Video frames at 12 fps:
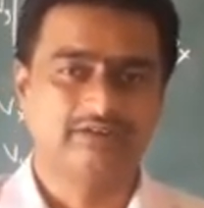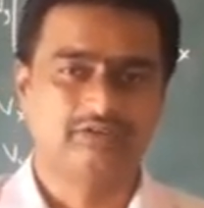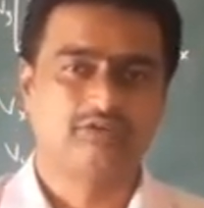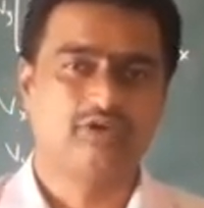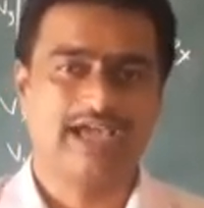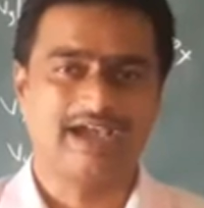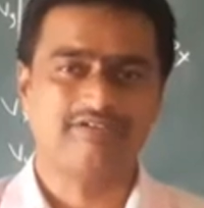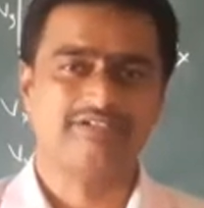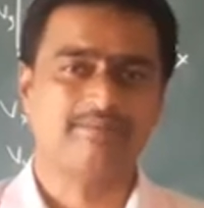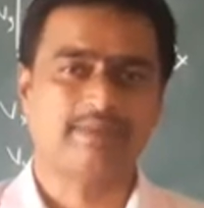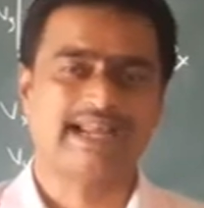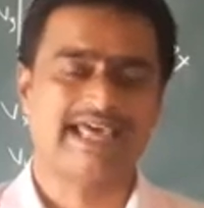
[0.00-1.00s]
to have
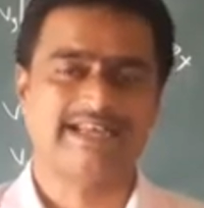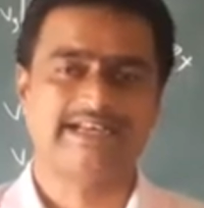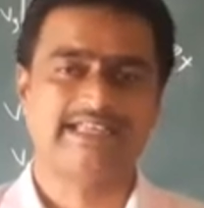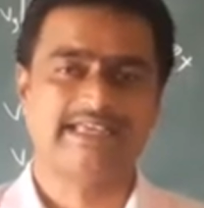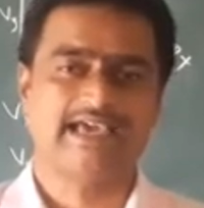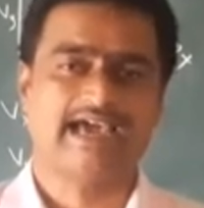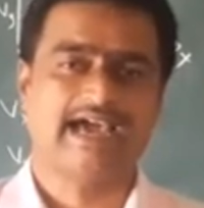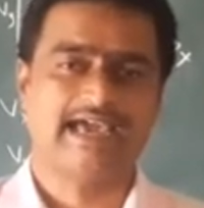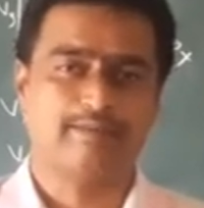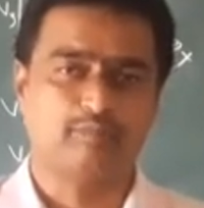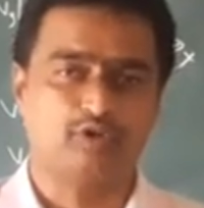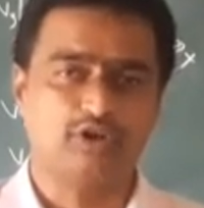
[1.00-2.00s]
some clarity, I
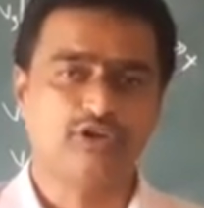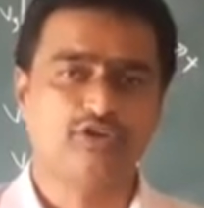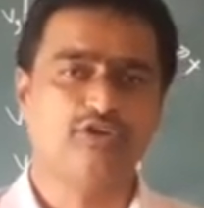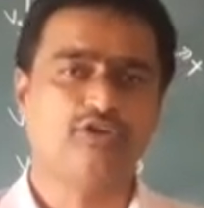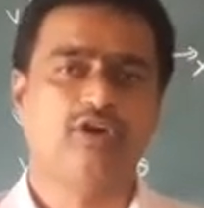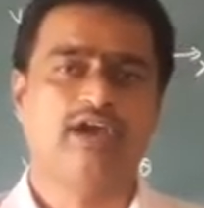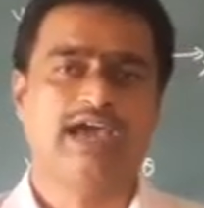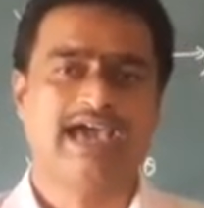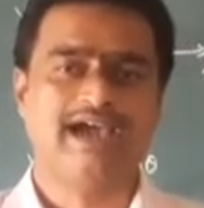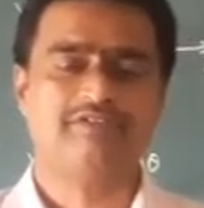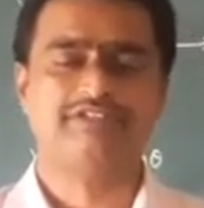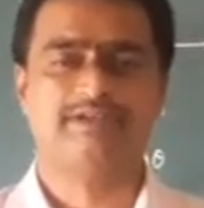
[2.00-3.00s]
am going to
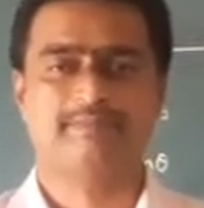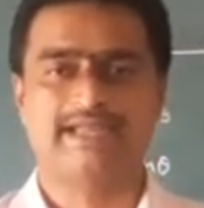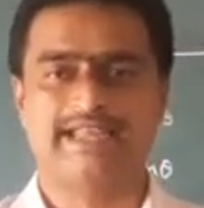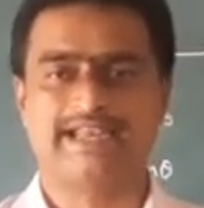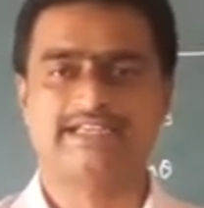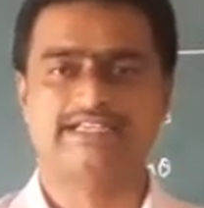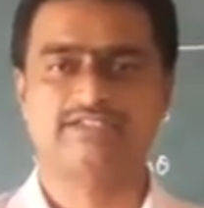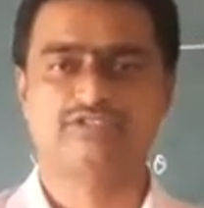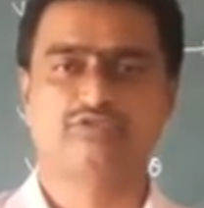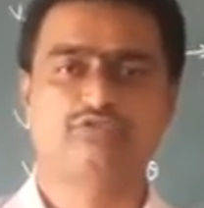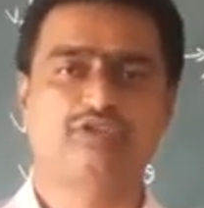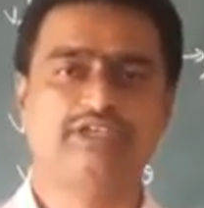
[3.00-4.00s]
have some directions
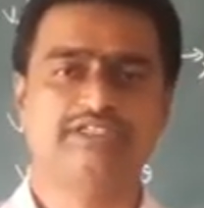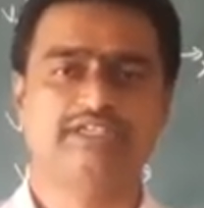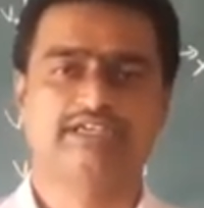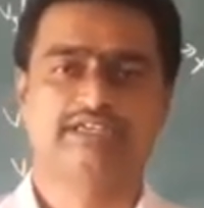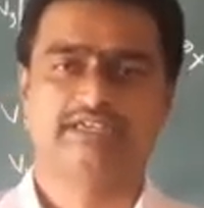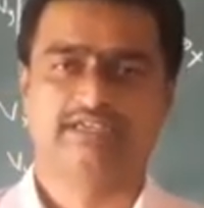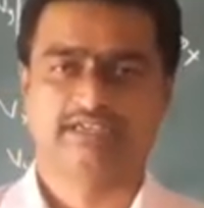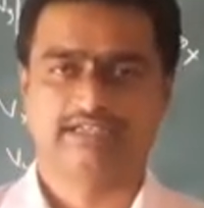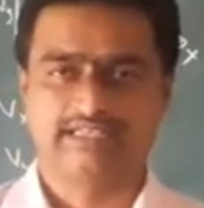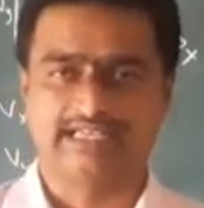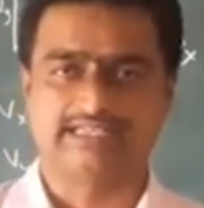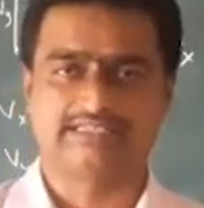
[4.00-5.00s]
to these
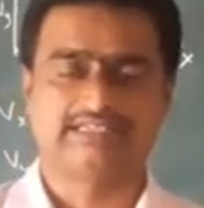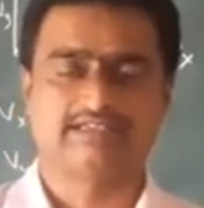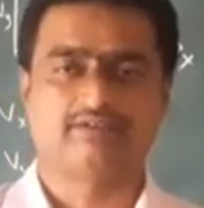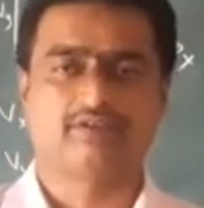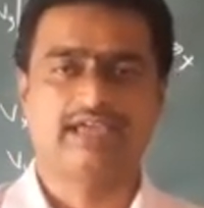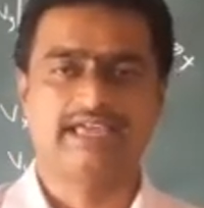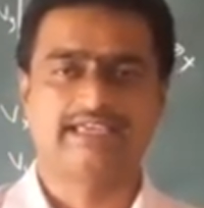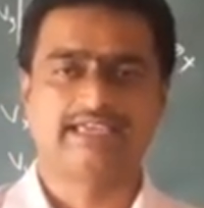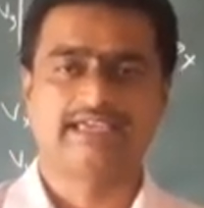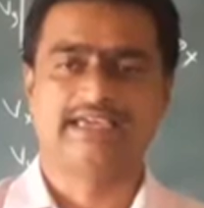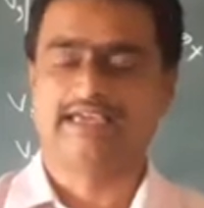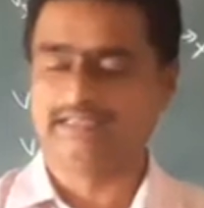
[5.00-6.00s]
things.
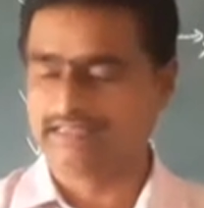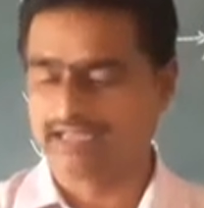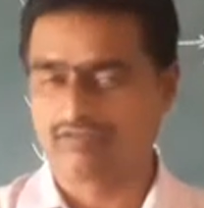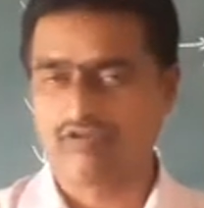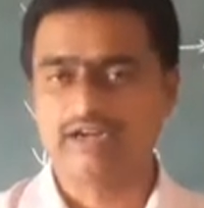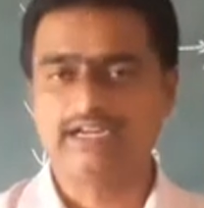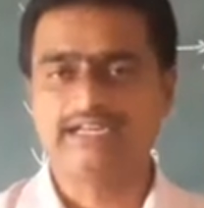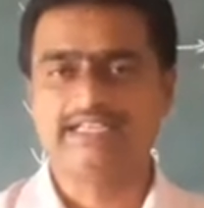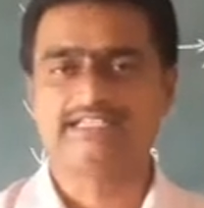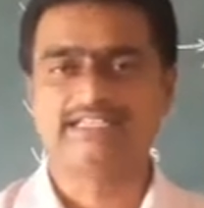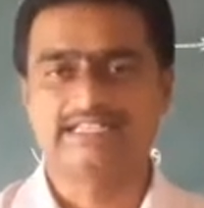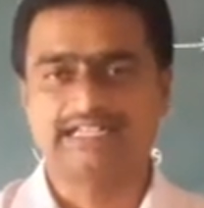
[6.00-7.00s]
Okay, the
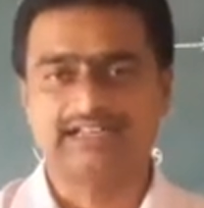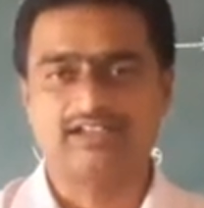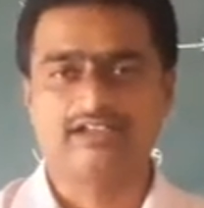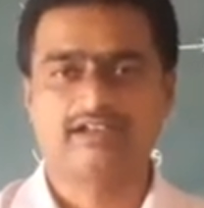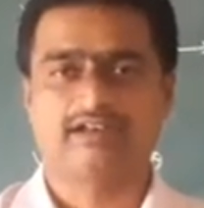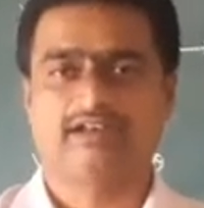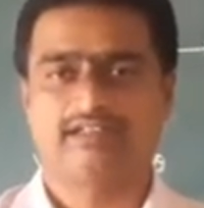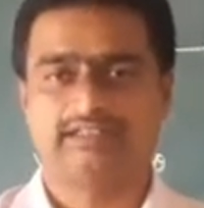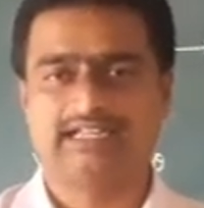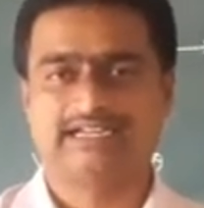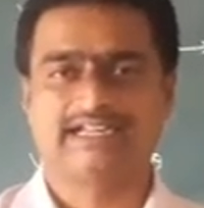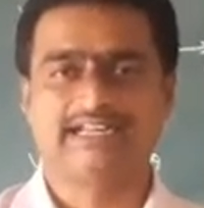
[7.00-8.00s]
quantities
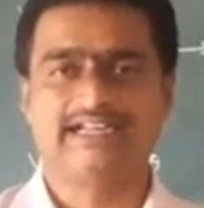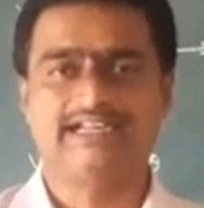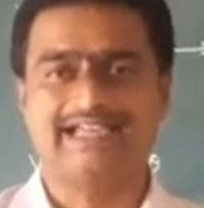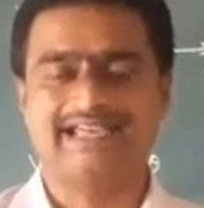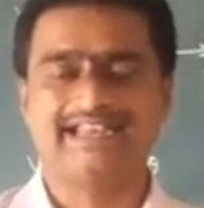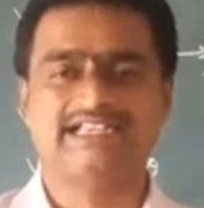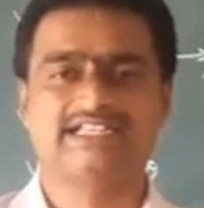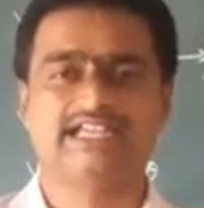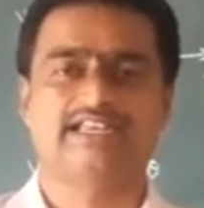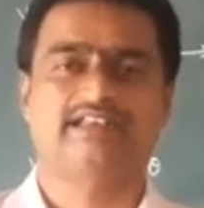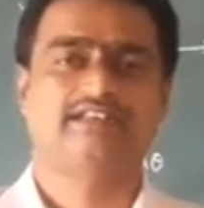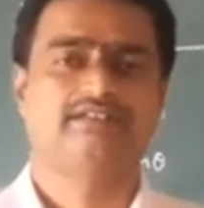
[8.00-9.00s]
that need
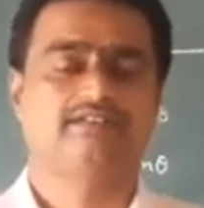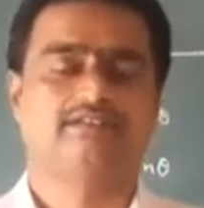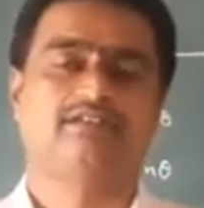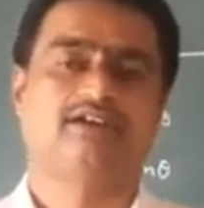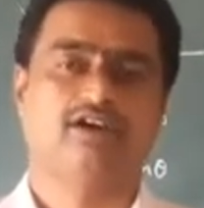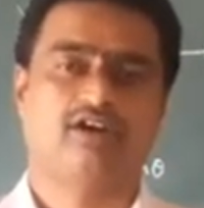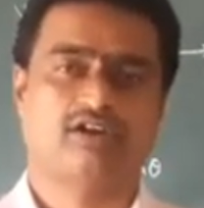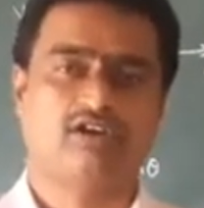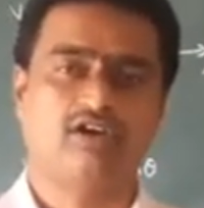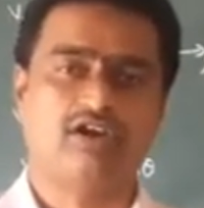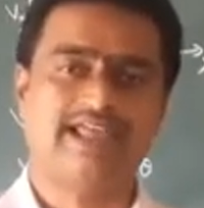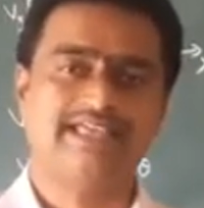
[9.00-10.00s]
direction are
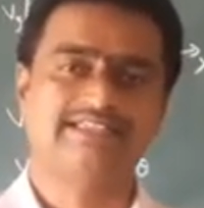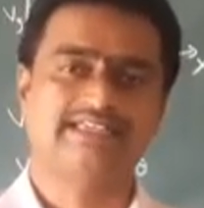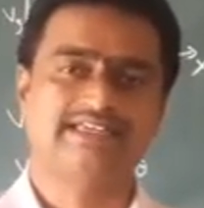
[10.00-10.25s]
called as